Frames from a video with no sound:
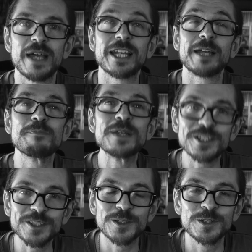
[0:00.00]

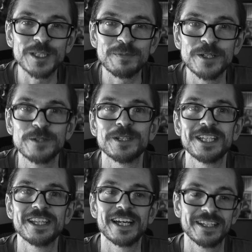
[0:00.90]
admission to some
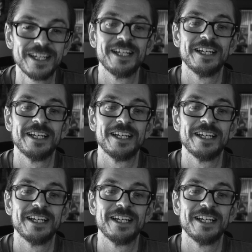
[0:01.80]
degree that